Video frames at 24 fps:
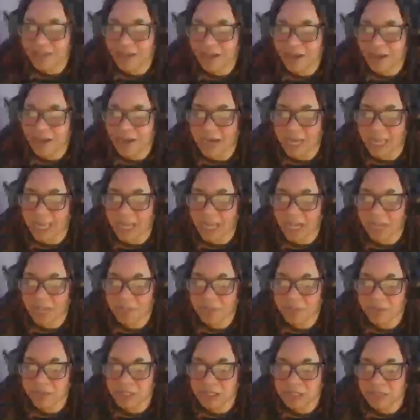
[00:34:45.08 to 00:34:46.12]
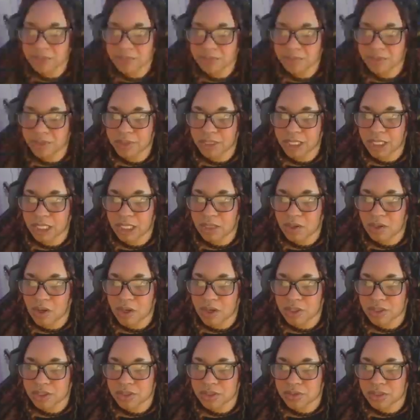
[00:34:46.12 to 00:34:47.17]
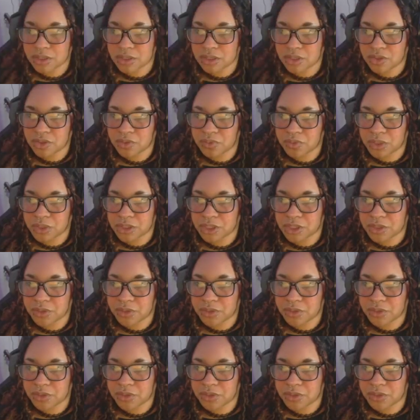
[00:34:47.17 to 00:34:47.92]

Okay, I'm going to put also a little window